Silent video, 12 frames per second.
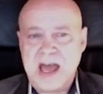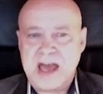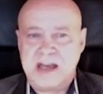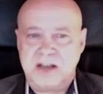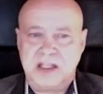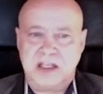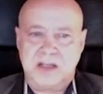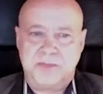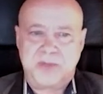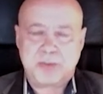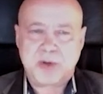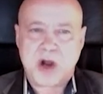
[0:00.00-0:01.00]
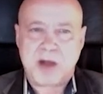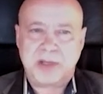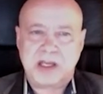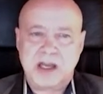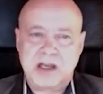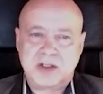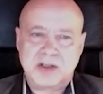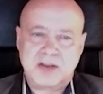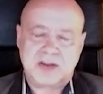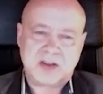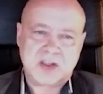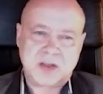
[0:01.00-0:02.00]
and the propagation
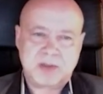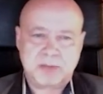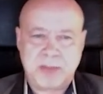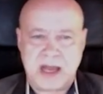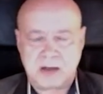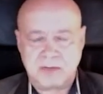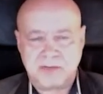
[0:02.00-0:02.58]
systems back